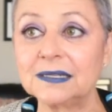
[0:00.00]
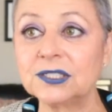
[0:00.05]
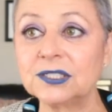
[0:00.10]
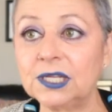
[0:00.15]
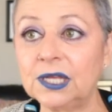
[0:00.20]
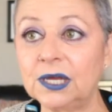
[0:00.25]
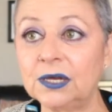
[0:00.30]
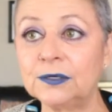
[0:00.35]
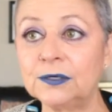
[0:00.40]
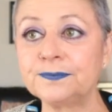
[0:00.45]

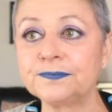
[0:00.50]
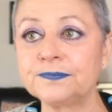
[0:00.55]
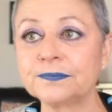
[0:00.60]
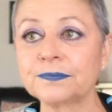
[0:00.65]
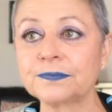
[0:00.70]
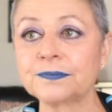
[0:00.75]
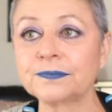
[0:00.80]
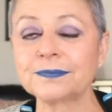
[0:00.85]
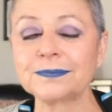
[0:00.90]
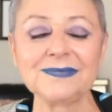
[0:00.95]
So
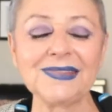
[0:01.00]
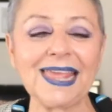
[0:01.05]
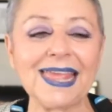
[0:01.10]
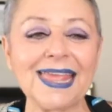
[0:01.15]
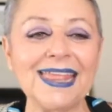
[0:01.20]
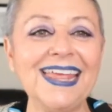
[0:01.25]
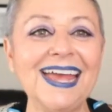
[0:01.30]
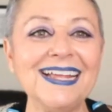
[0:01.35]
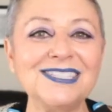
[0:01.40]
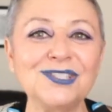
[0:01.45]

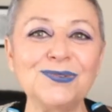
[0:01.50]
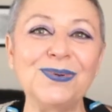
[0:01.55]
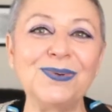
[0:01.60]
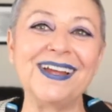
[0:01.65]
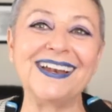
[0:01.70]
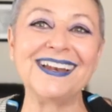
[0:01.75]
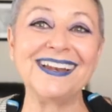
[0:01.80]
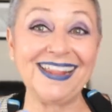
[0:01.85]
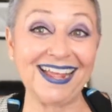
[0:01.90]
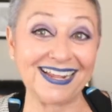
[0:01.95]
that's
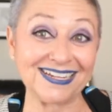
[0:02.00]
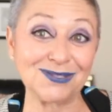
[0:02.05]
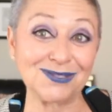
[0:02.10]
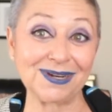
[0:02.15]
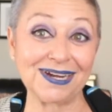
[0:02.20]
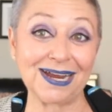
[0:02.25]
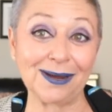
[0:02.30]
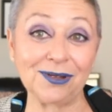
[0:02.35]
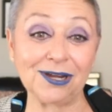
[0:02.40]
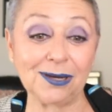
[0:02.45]
what that's what
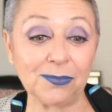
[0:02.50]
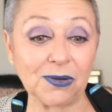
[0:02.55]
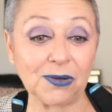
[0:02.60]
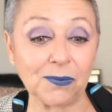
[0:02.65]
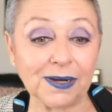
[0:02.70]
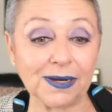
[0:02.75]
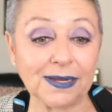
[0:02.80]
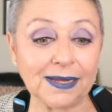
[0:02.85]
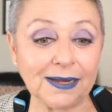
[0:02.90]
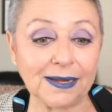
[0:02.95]
I'm going to be
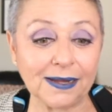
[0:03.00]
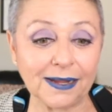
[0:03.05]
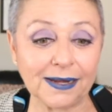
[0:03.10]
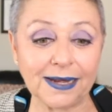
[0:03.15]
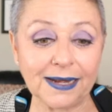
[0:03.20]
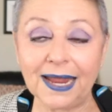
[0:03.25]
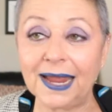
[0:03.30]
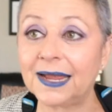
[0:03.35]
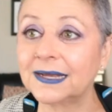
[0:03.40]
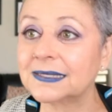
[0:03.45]
working on
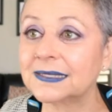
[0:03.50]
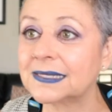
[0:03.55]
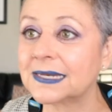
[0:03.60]
next.